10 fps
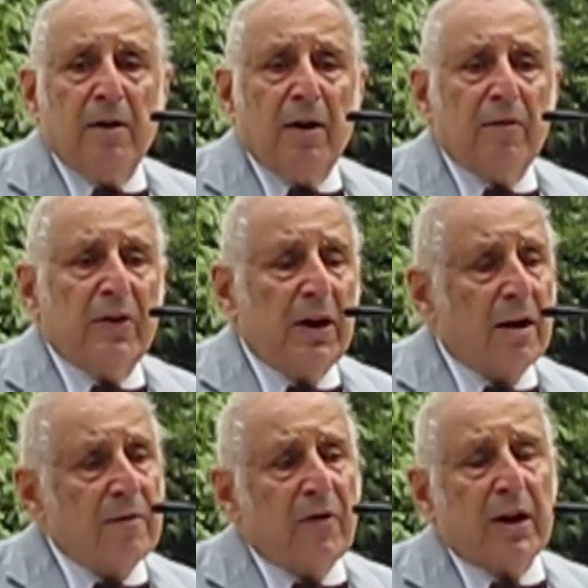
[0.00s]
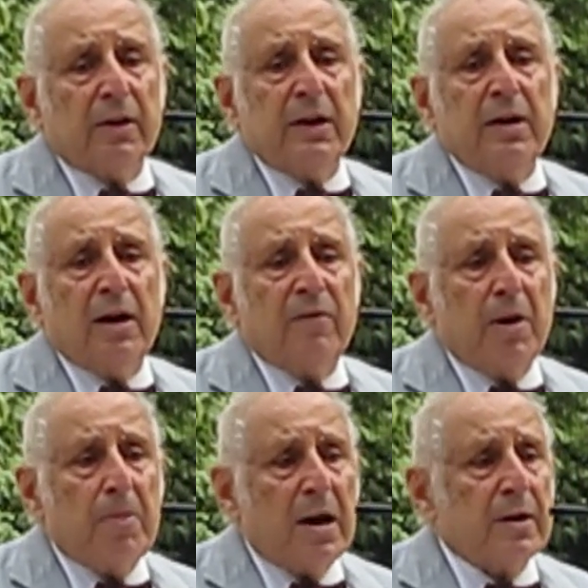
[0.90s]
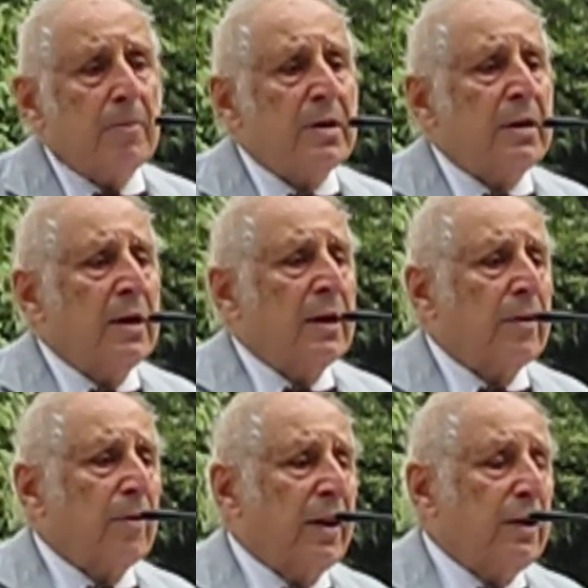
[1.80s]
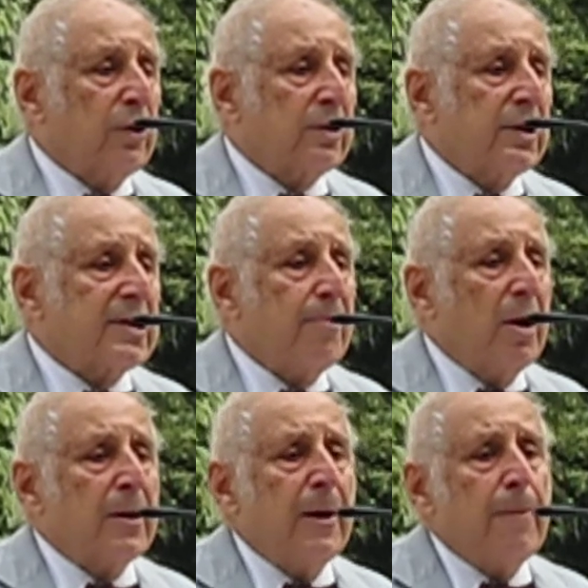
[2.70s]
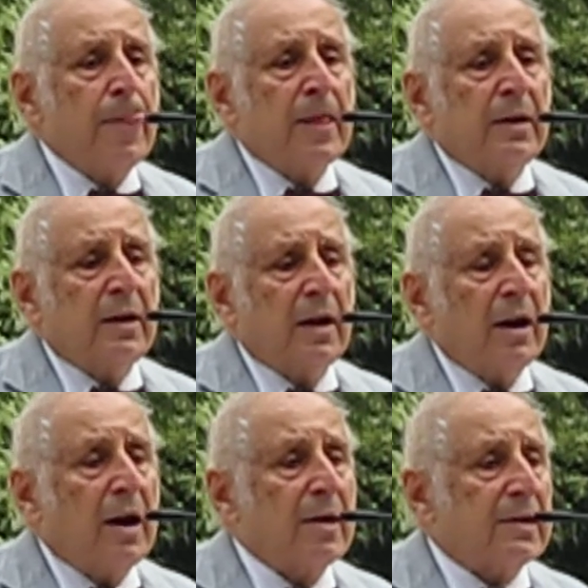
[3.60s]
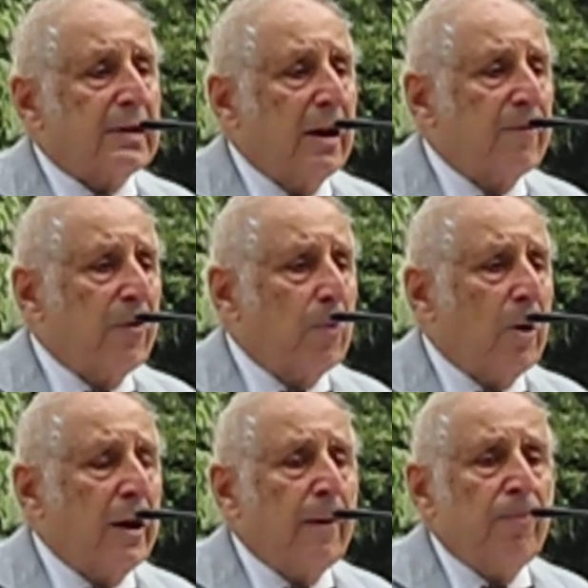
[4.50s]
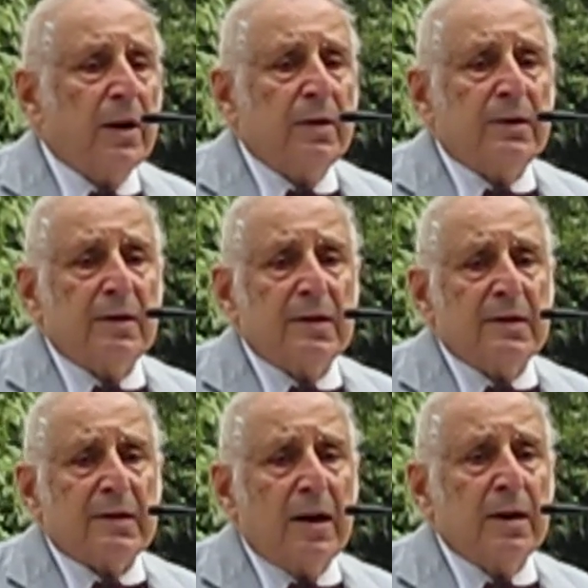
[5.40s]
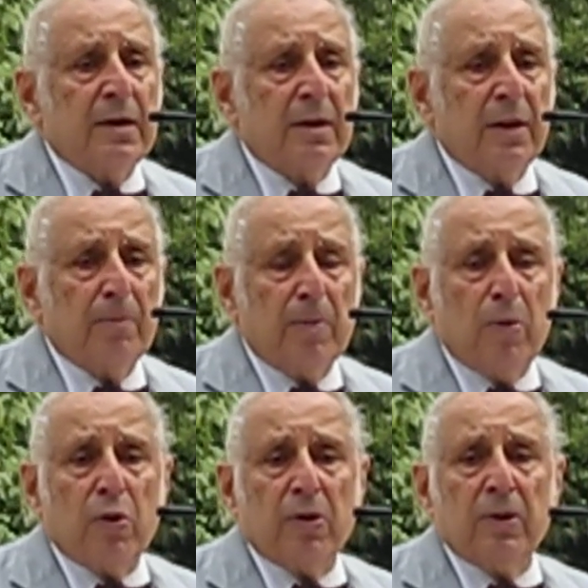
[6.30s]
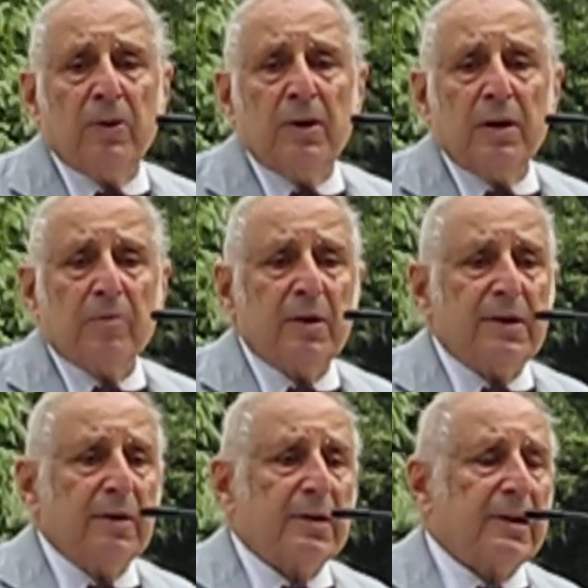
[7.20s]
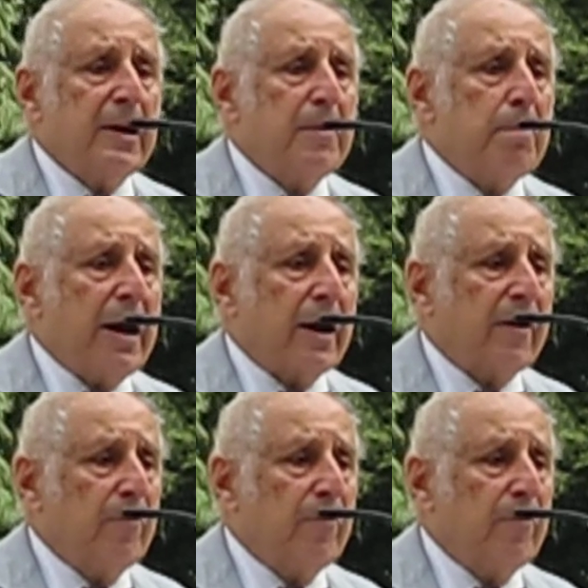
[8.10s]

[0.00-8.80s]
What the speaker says: of the unveiling of the monument. And they took this money and they hired Stanford White to design the memorial, which you see in back.